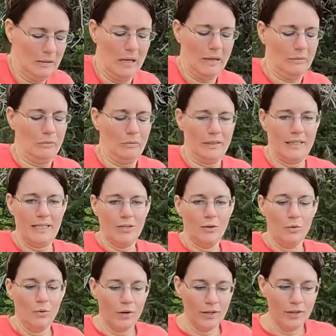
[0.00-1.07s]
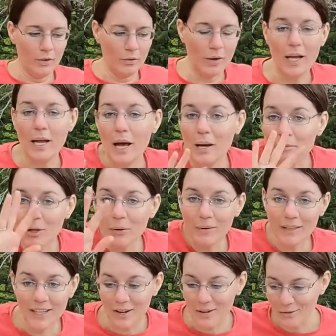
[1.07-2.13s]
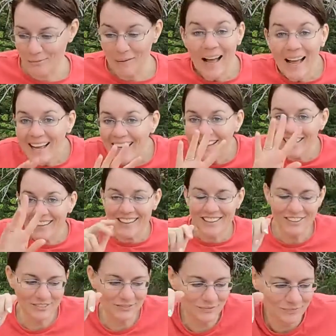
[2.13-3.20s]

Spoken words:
I don't want to eat a hornet. Okay, I'm going now. Bye.